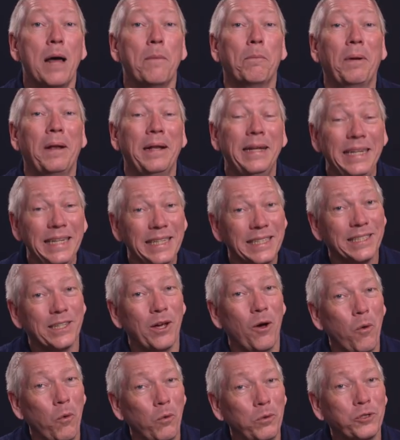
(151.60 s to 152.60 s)
Please
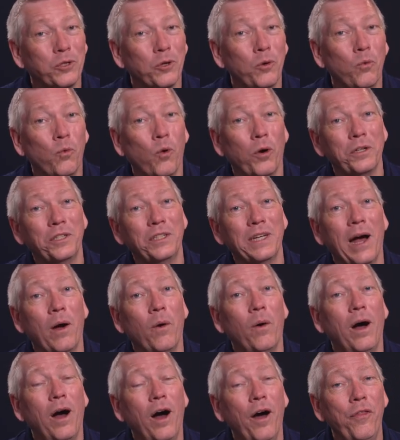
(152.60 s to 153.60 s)
also watch
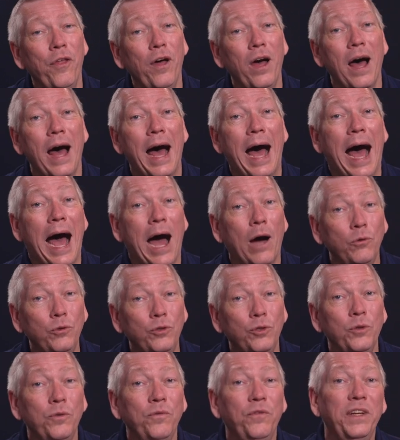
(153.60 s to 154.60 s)
our other
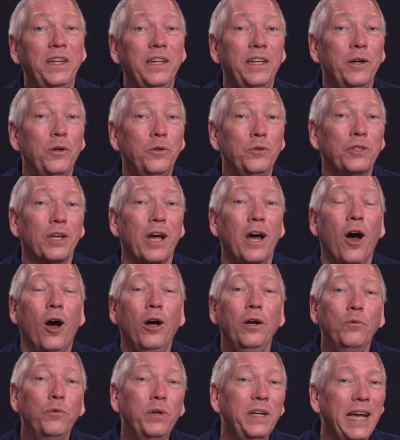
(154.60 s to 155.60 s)
how-to videos
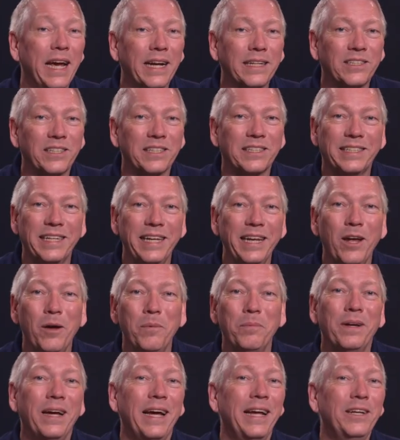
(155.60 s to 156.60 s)
on reactor
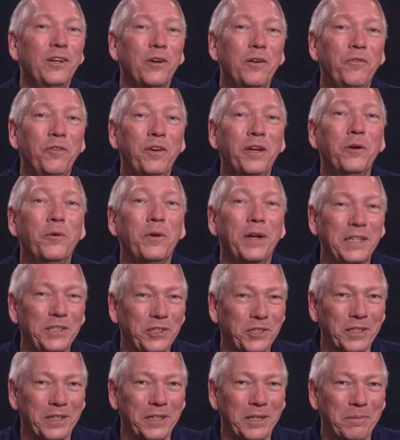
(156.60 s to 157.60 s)
setup and
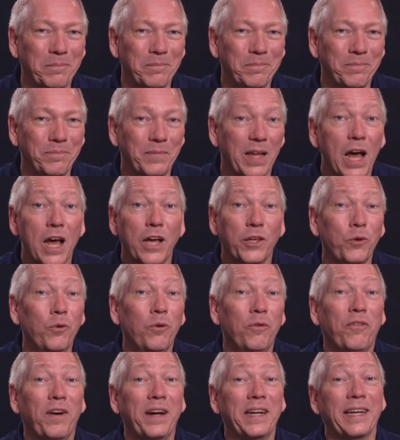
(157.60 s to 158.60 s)
configuration.
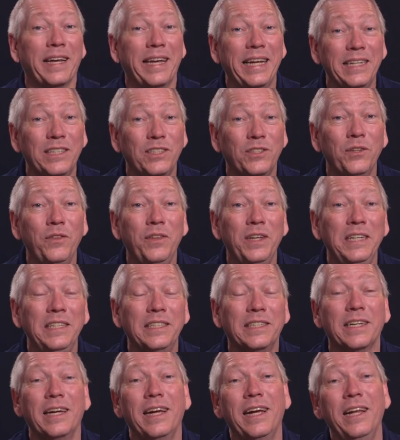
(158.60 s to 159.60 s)
You'll find links to
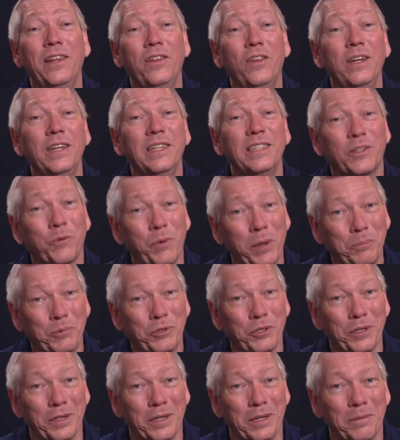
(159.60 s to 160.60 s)
these in the
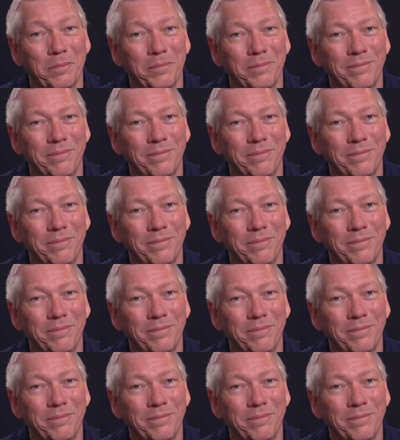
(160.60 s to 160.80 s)
description.